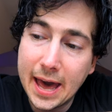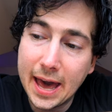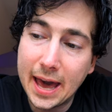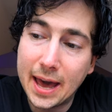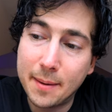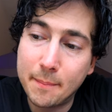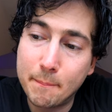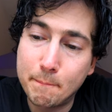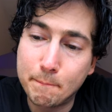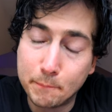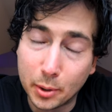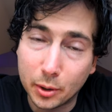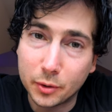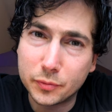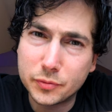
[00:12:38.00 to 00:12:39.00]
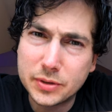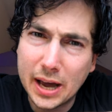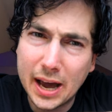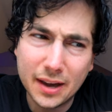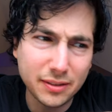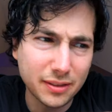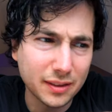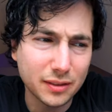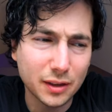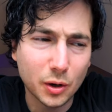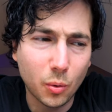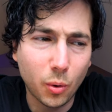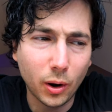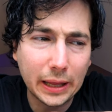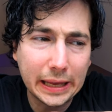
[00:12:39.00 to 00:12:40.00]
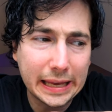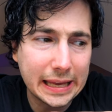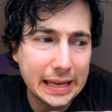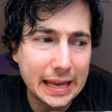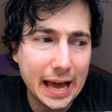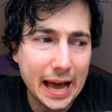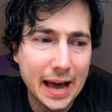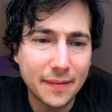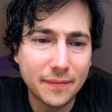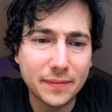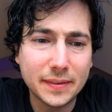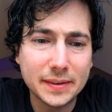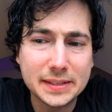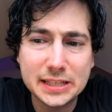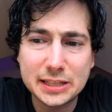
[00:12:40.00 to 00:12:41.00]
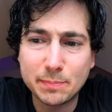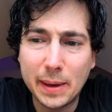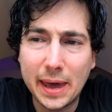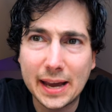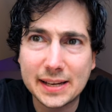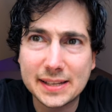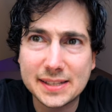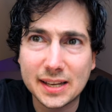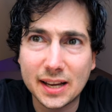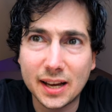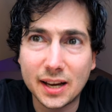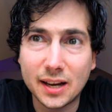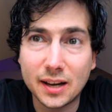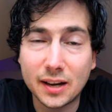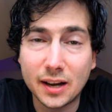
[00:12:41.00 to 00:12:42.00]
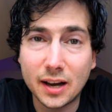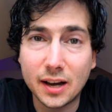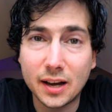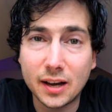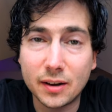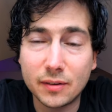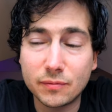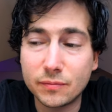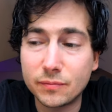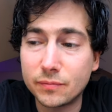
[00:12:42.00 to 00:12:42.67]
but I think the quality and the specs are